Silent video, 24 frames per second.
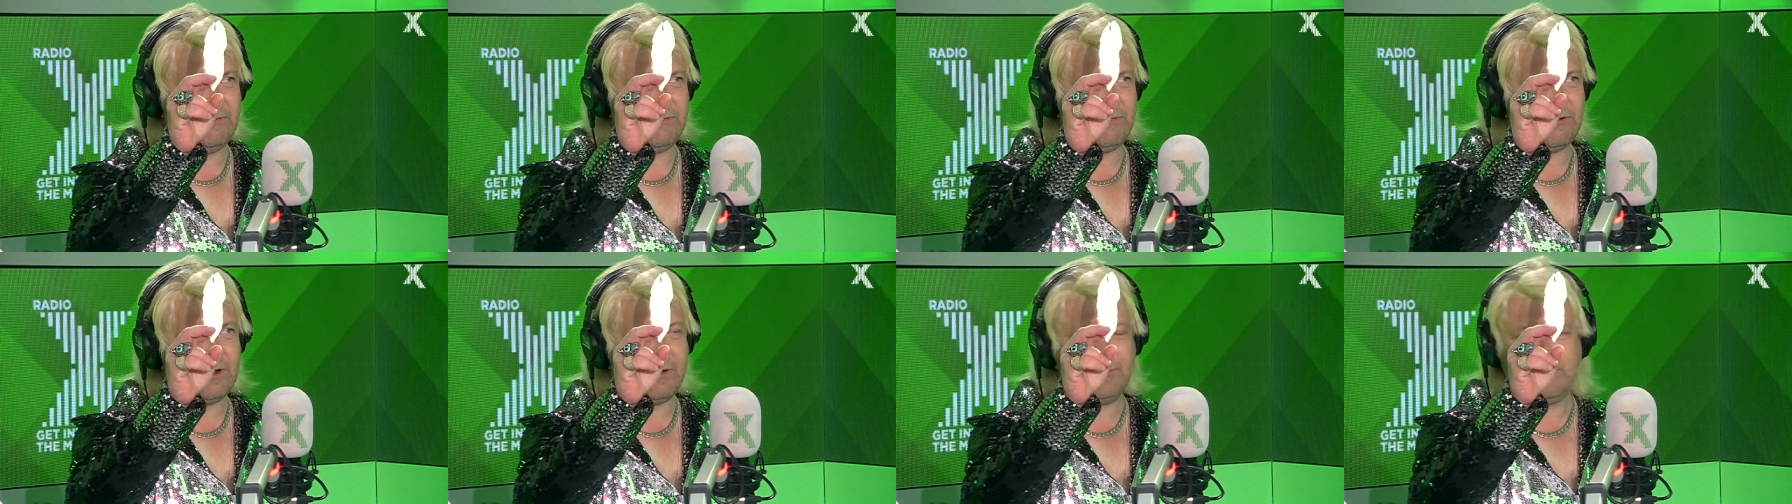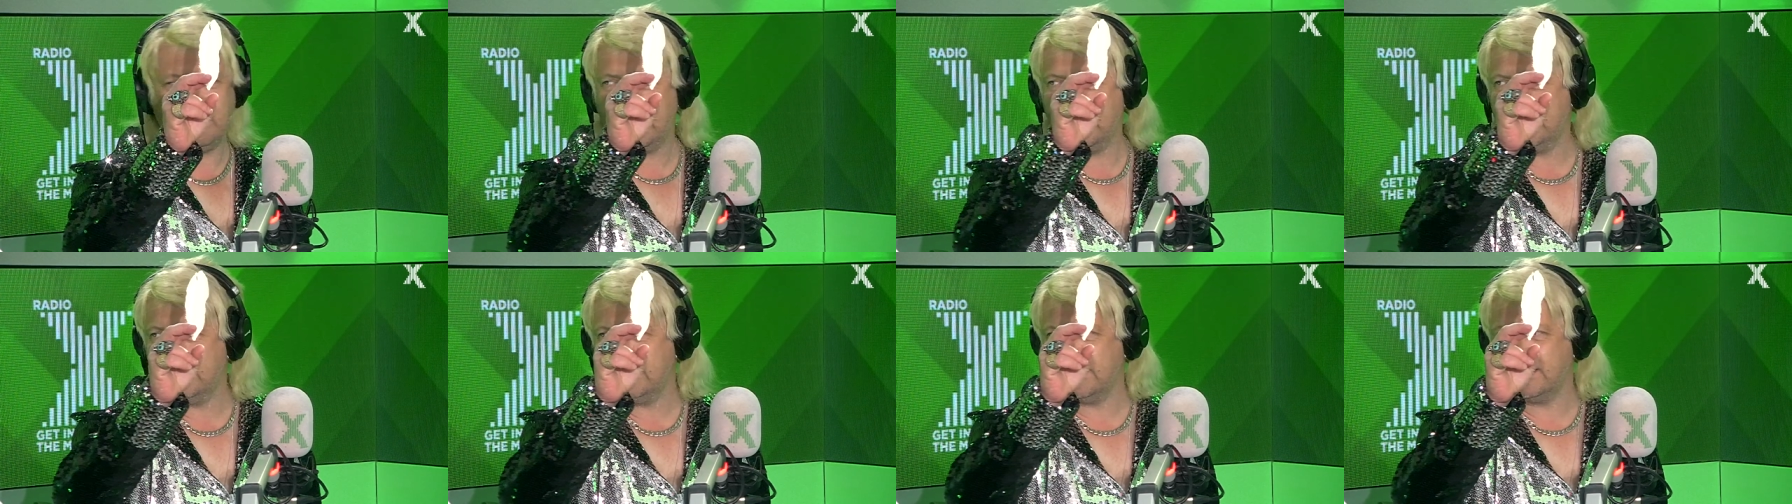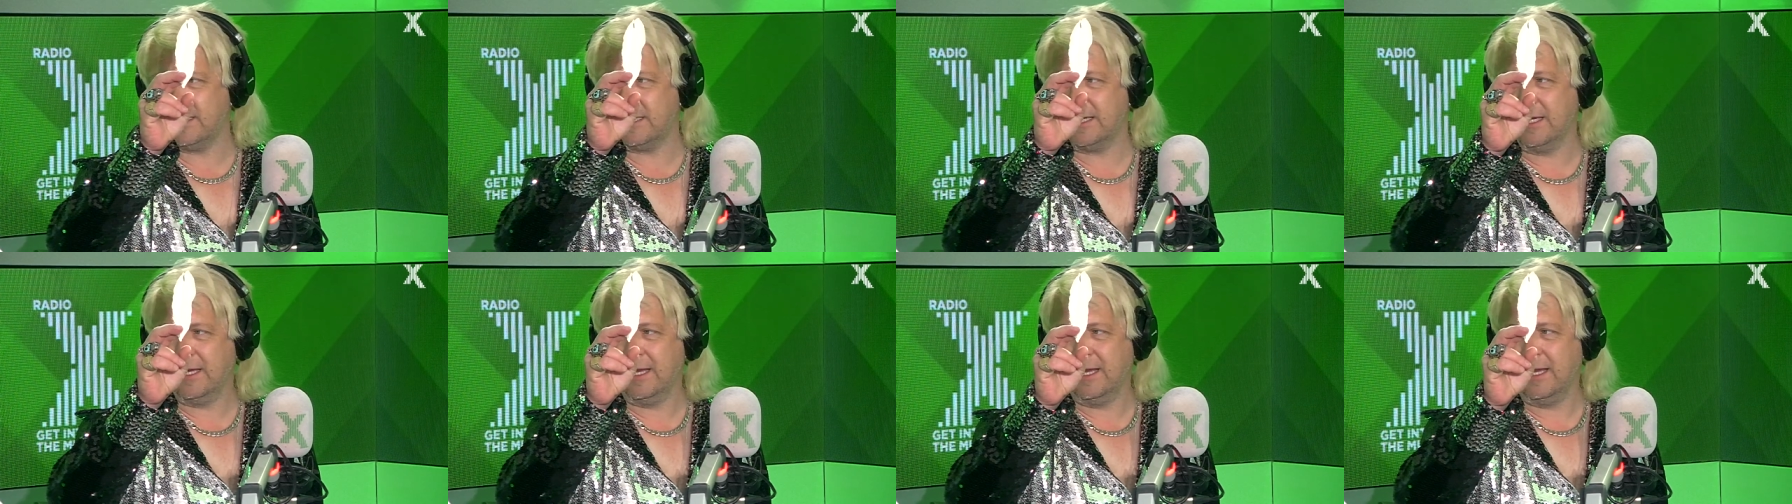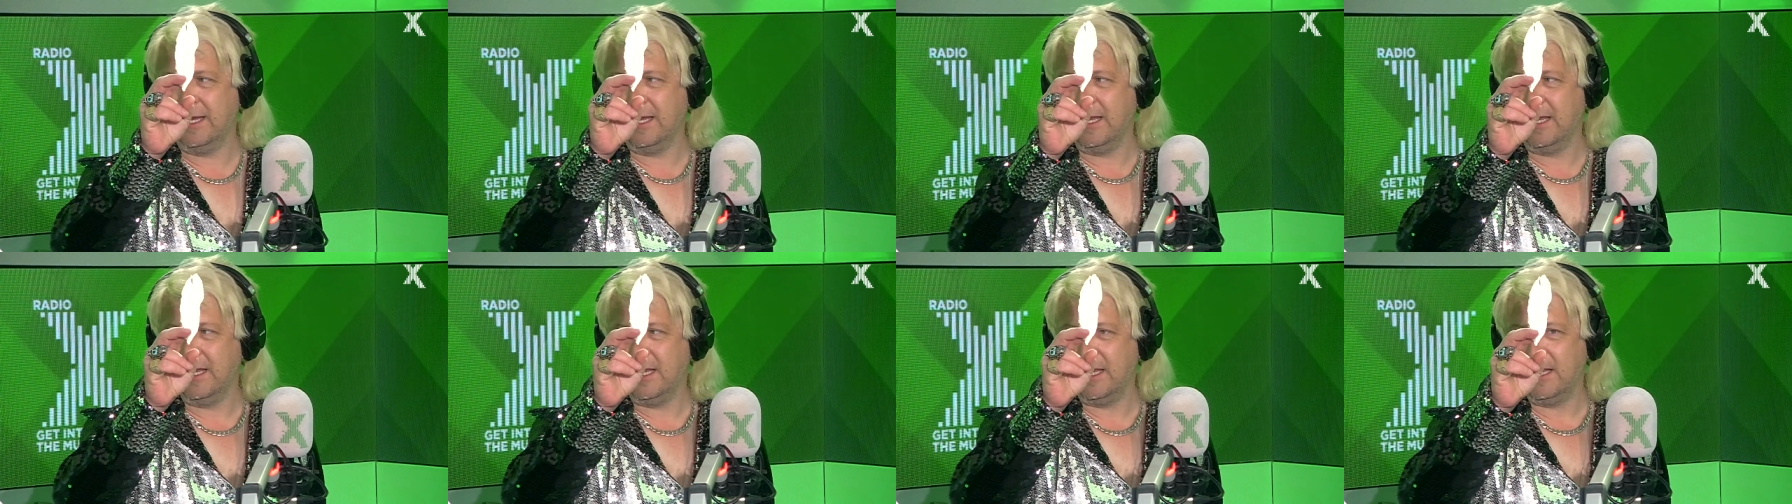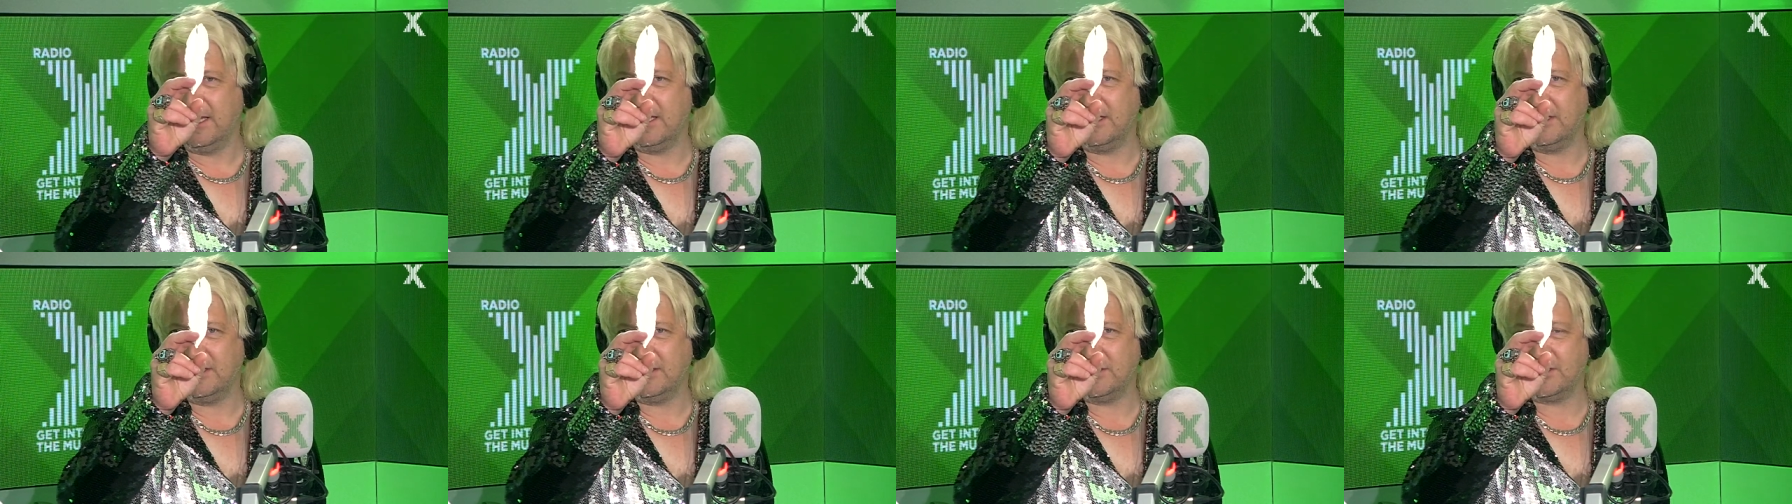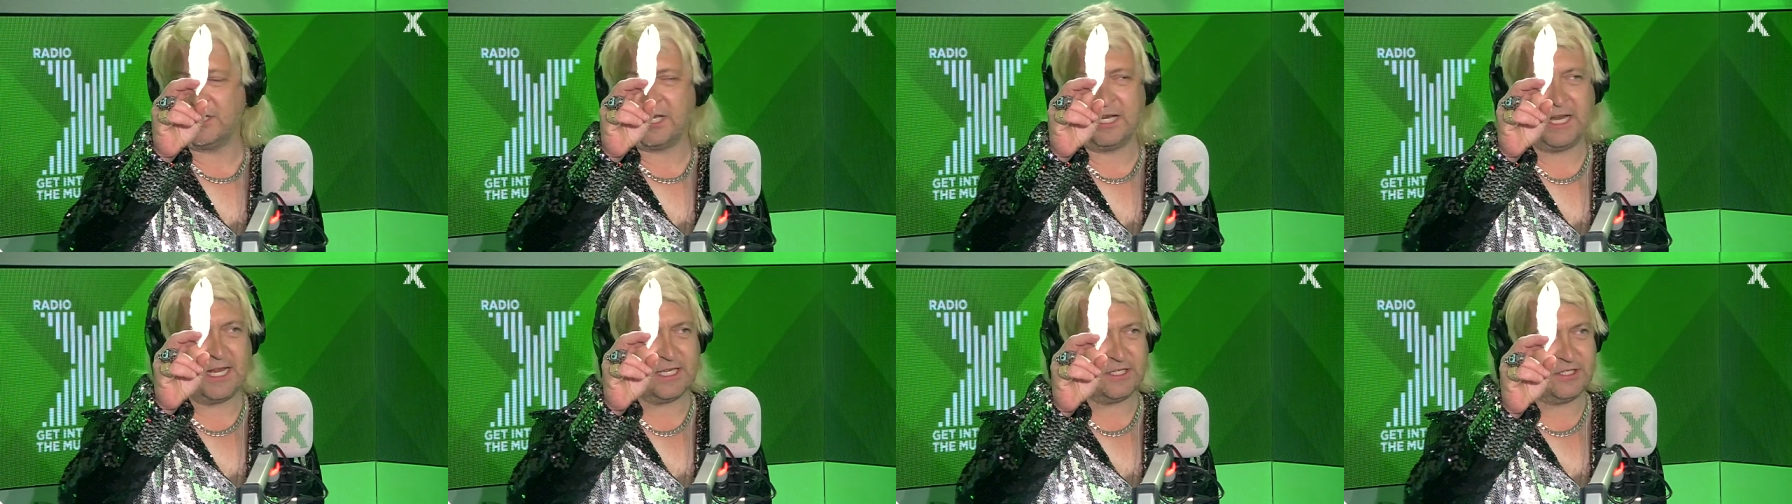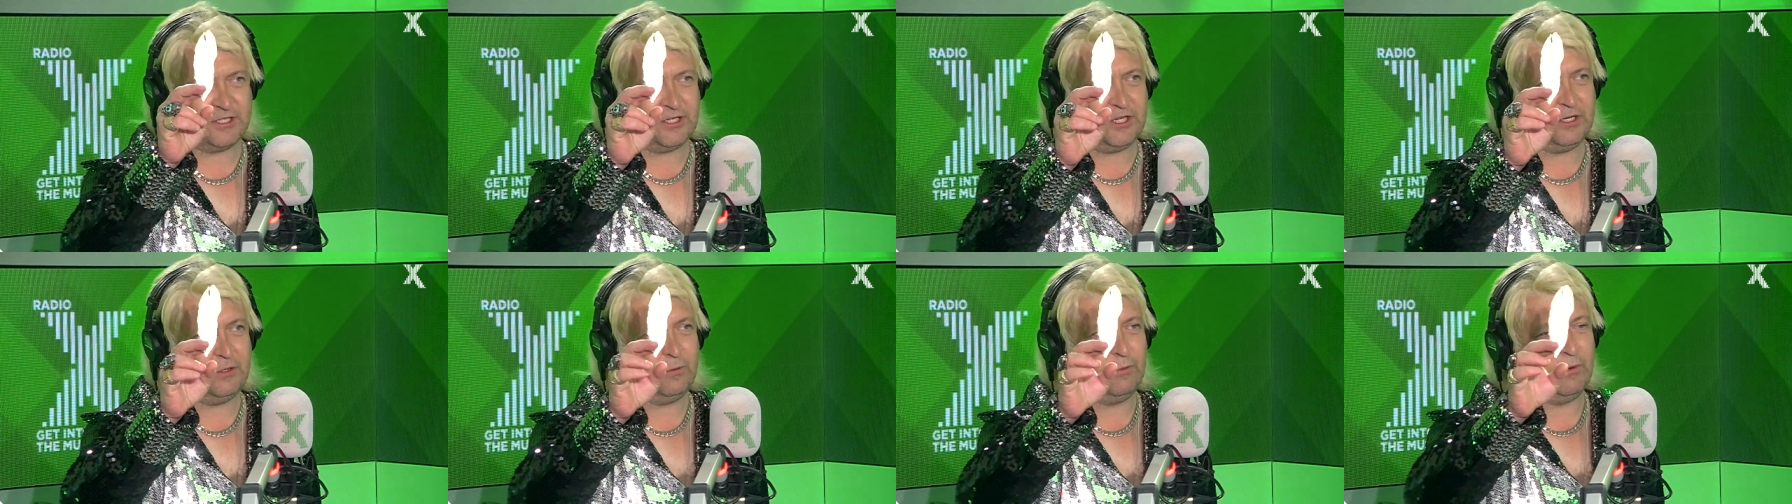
Right. His, yeah celestial